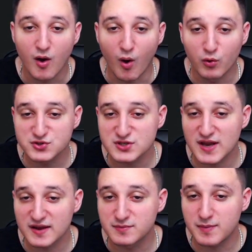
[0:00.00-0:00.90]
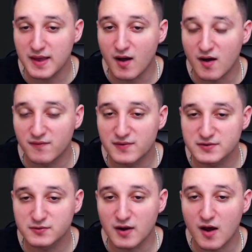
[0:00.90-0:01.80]
OceanX Pay
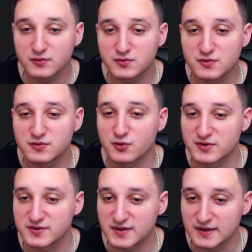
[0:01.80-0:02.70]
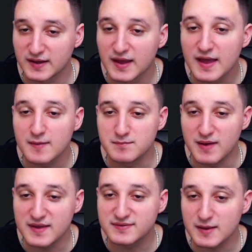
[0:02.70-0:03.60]
offers
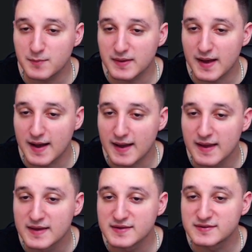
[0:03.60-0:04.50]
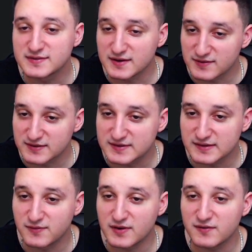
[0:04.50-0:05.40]
crowdsourcing-based API service
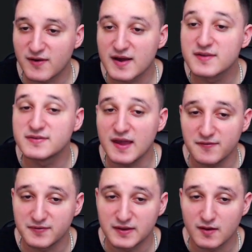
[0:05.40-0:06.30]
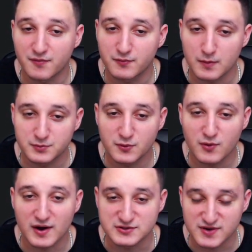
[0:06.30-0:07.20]
that verifies safety of crypto
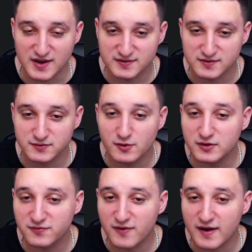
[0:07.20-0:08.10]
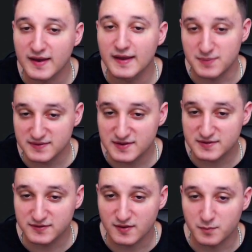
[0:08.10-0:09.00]
addresses, notifying
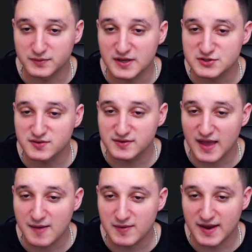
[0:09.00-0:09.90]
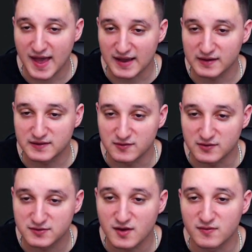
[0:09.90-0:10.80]
businesses of potential scam and hack
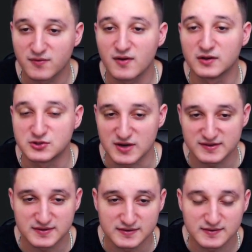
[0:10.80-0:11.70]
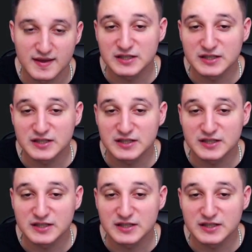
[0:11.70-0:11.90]
activities of addresses.